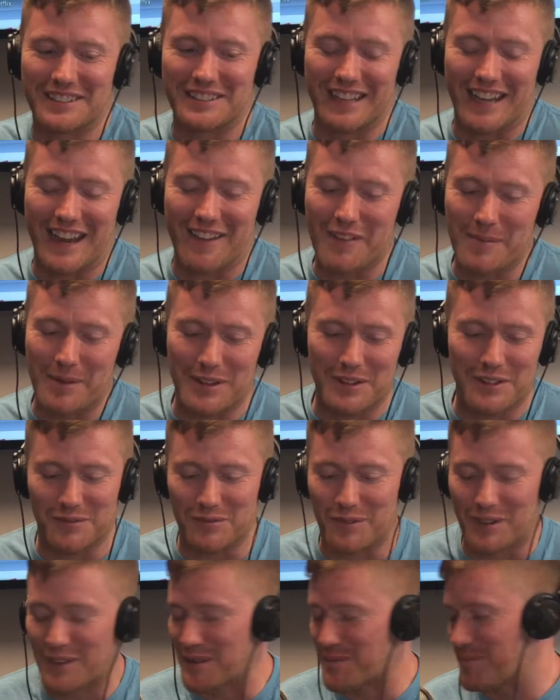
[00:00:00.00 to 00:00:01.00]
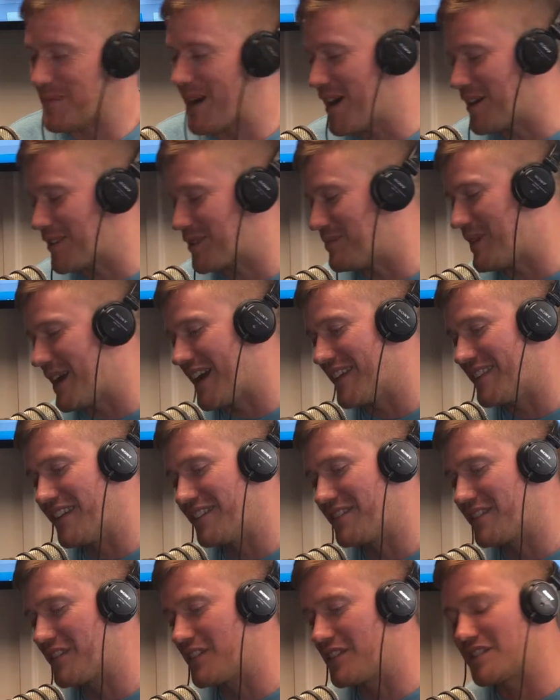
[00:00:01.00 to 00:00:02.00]
like everybody's just running their mouth, man. They're
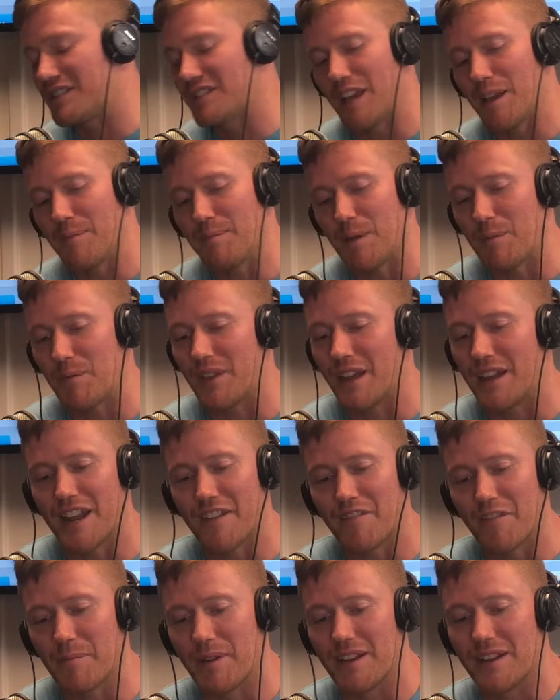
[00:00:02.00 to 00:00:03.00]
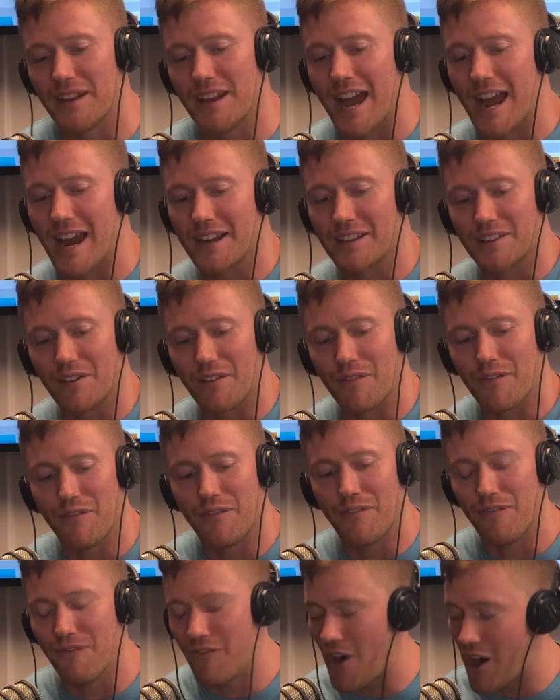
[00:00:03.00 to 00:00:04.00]
the same people that never been knocked the
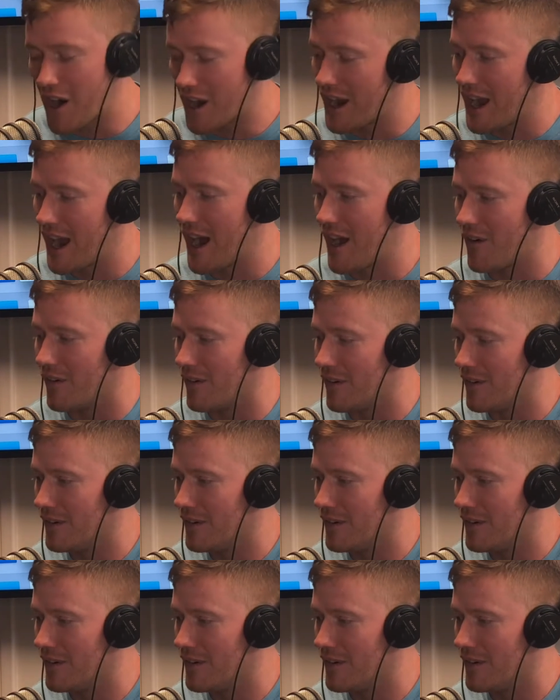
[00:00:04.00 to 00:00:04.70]
fuck out.